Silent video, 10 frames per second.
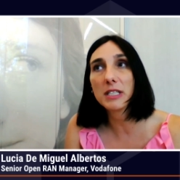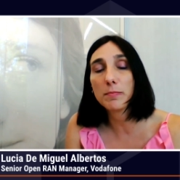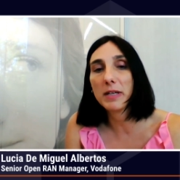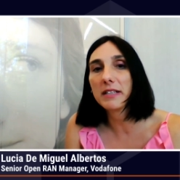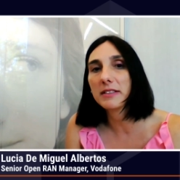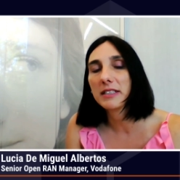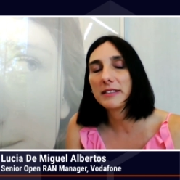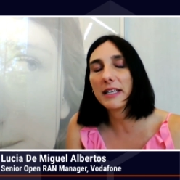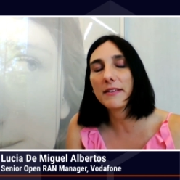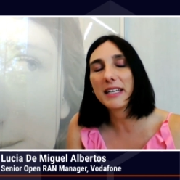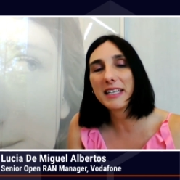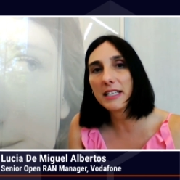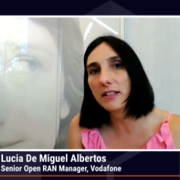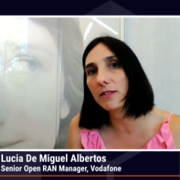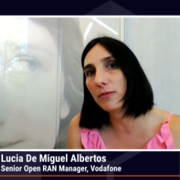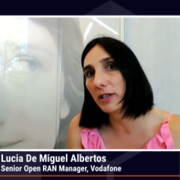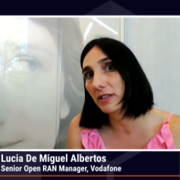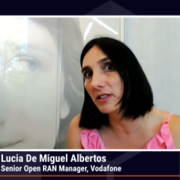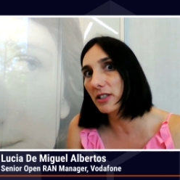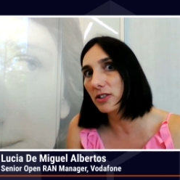expects that the key
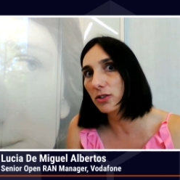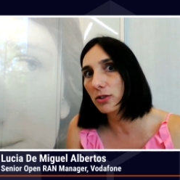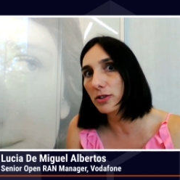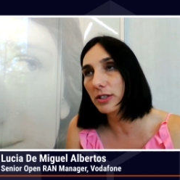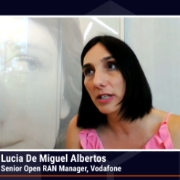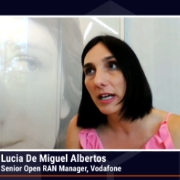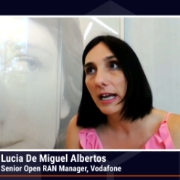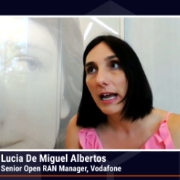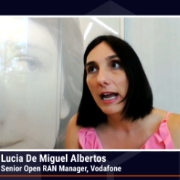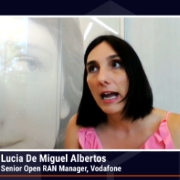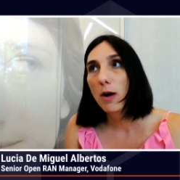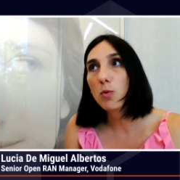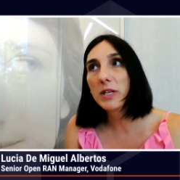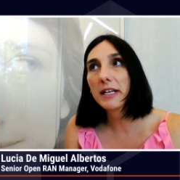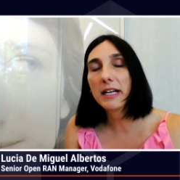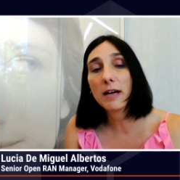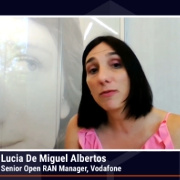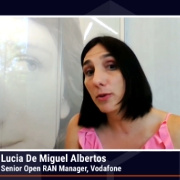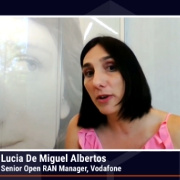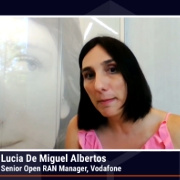differentiators will
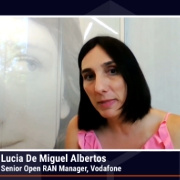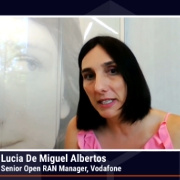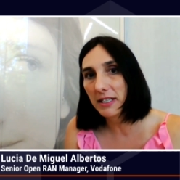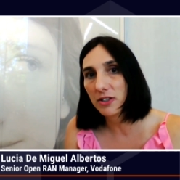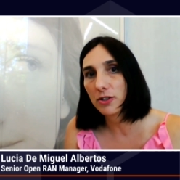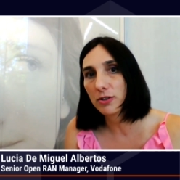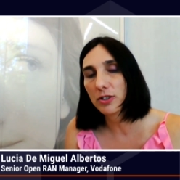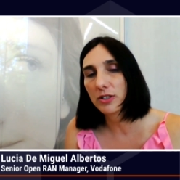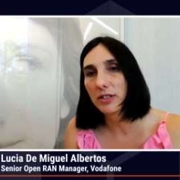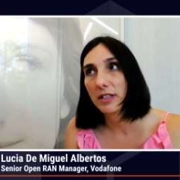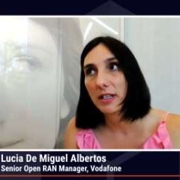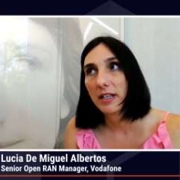come from applications,